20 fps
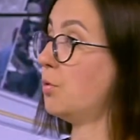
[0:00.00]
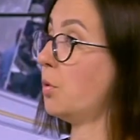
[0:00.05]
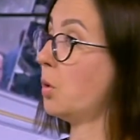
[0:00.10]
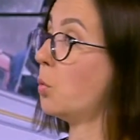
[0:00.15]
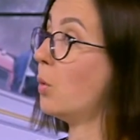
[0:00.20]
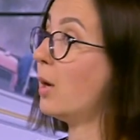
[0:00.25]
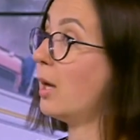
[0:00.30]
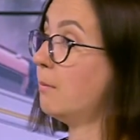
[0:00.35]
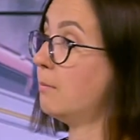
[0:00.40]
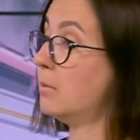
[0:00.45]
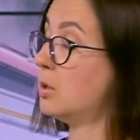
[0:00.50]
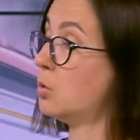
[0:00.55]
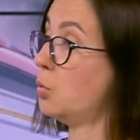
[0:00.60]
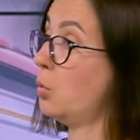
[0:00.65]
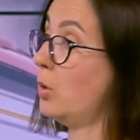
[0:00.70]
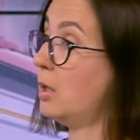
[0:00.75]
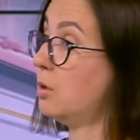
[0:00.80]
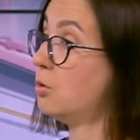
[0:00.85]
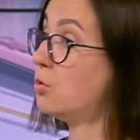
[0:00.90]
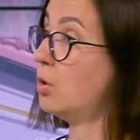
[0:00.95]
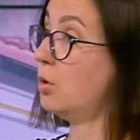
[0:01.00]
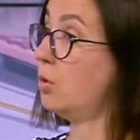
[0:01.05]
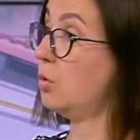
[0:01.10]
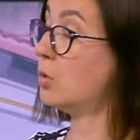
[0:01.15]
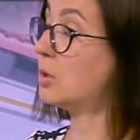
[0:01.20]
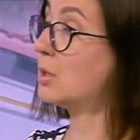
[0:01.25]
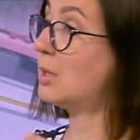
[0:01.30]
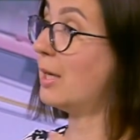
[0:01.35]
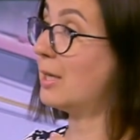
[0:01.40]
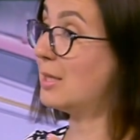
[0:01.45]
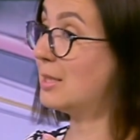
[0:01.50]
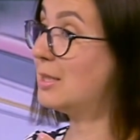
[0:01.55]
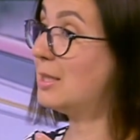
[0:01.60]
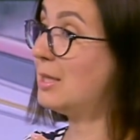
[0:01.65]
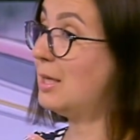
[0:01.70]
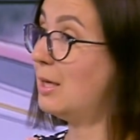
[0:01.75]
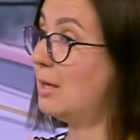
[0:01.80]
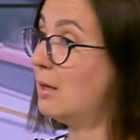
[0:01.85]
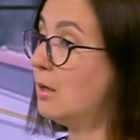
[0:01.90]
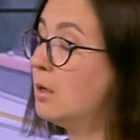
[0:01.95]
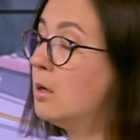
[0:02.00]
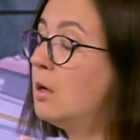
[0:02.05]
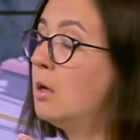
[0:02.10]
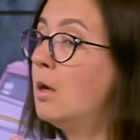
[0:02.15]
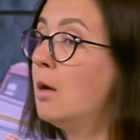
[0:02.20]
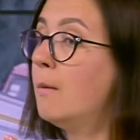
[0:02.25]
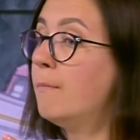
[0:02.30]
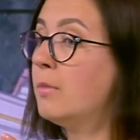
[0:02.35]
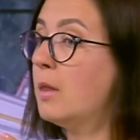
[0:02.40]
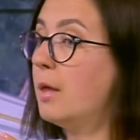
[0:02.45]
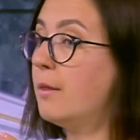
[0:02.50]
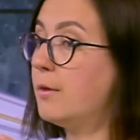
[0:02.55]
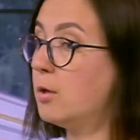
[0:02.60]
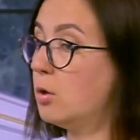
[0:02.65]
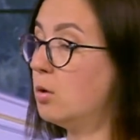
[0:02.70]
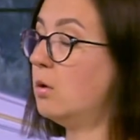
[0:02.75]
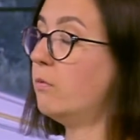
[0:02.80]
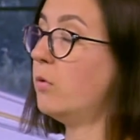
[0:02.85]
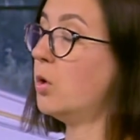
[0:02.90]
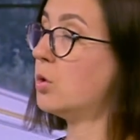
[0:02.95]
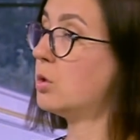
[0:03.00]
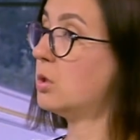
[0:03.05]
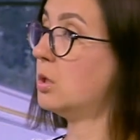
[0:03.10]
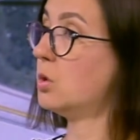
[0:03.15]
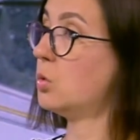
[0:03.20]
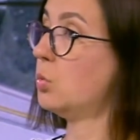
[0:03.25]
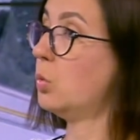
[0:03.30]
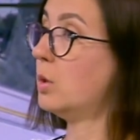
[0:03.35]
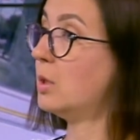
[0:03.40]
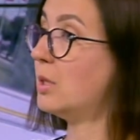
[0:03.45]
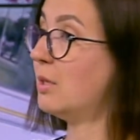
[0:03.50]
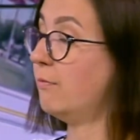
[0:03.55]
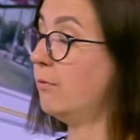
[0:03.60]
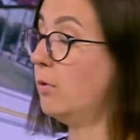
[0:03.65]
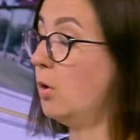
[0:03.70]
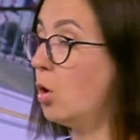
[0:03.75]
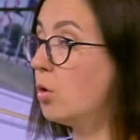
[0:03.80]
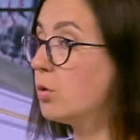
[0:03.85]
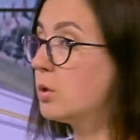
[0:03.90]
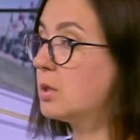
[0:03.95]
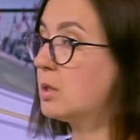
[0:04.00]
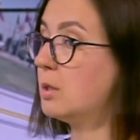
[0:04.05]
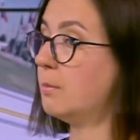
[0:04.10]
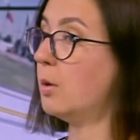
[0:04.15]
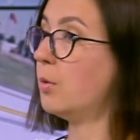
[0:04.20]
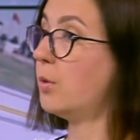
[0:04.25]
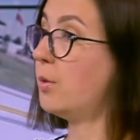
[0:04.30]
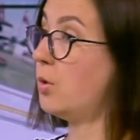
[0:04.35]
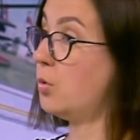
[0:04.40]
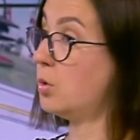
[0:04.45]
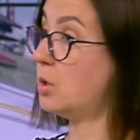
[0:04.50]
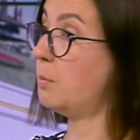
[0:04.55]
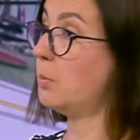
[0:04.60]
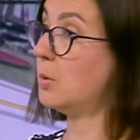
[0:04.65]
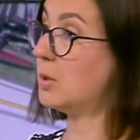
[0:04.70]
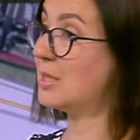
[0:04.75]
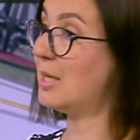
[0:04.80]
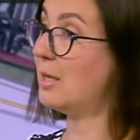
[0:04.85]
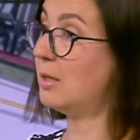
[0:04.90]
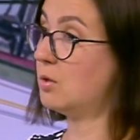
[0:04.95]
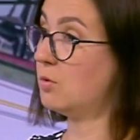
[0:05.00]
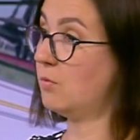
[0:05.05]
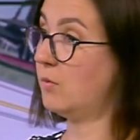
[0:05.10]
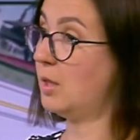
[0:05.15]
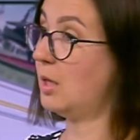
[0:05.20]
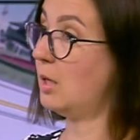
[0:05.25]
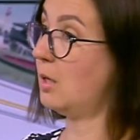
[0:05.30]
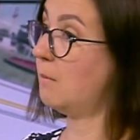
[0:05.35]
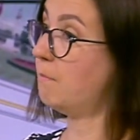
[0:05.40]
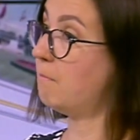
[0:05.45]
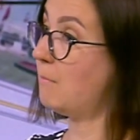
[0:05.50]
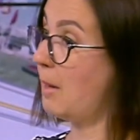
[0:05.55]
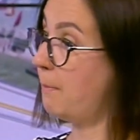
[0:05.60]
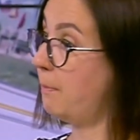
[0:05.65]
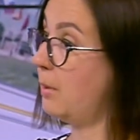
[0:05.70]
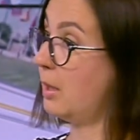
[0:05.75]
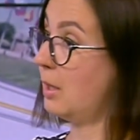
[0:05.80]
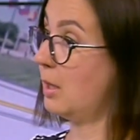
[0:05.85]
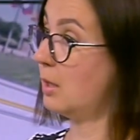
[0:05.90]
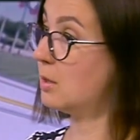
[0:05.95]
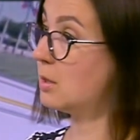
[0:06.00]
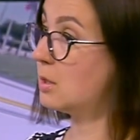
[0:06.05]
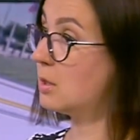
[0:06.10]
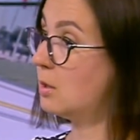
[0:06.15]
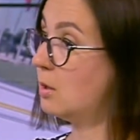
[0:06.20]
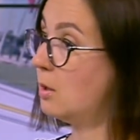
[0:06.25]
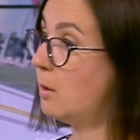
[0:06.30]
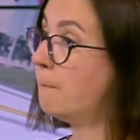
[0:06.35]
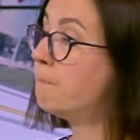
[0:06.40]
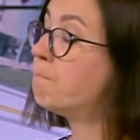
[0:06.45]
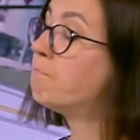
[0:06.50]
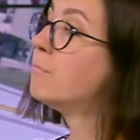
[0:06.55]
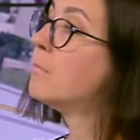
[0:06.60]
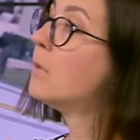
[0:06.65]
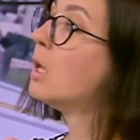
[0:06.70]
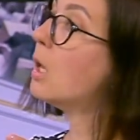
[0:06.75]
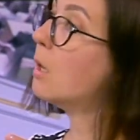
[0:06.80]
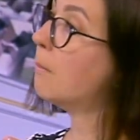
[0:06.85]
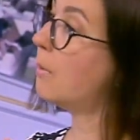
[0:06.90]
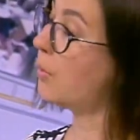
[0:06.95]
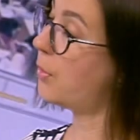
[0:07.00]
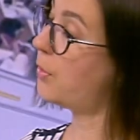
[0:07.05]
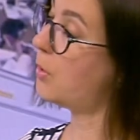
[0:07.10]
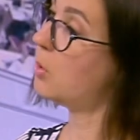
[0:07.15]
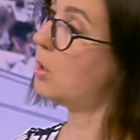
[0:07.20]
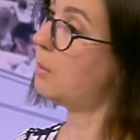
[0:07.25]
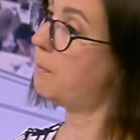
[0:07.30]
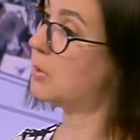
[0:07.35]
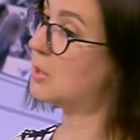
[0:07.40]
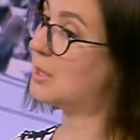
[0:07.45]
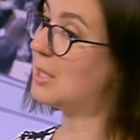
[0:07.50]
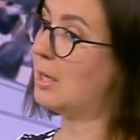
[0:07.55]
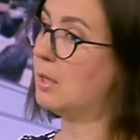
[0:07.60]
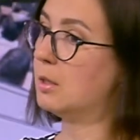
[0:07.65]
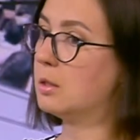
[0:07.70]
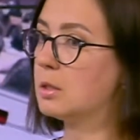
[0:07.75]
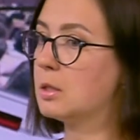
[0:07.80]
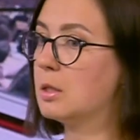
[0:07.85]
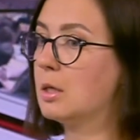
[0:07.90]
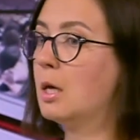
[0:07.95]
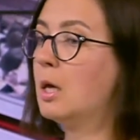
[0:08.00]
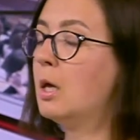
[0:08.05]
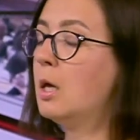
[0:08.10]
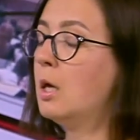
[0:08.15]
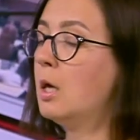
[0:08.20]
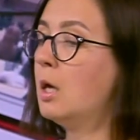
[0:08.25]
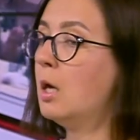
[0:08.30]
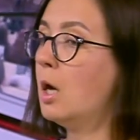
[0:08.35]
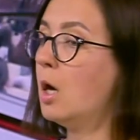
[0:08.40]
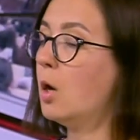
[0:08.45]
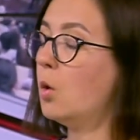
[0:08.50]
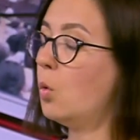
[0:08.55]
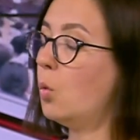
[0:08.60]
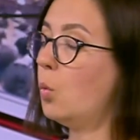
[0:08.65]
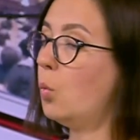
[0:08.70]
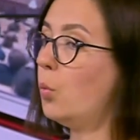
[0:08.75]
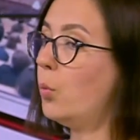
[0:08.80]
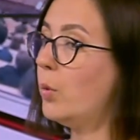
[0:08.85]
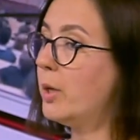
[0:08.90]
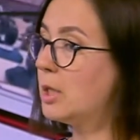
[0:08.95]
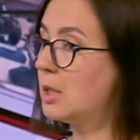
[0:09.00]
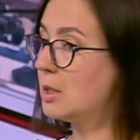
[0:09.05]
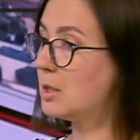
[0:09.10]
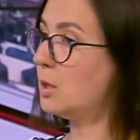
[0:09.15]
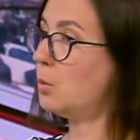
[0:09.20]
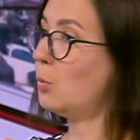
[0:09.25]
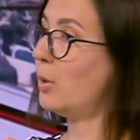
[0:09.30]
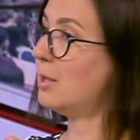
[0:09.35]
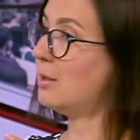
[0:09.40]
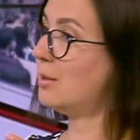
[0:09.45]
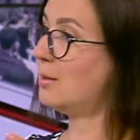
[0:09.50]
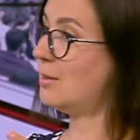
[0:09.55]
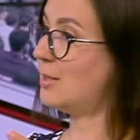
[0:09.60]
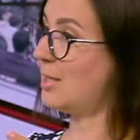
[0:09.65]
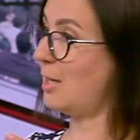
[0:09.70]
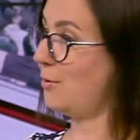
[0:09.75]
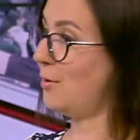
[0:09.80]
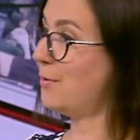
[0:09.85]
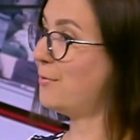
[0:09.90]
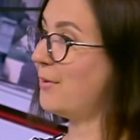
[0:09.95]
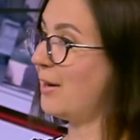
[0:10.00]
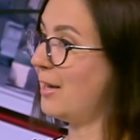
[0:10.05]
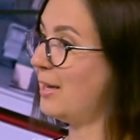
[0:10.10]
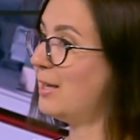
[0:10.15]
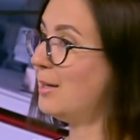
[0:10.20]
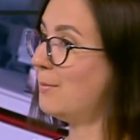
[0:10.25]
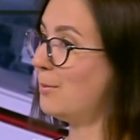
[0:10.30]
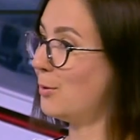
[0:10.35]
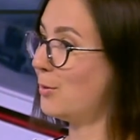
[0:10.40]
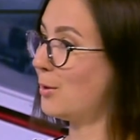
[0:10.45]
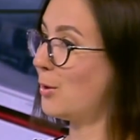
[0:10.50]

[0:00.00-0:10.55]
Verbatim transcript: a requirement were introduced last year, the universities would have lost about 30% of their applicants. 30%. About 30%. Wow. Which is in a way terrifying about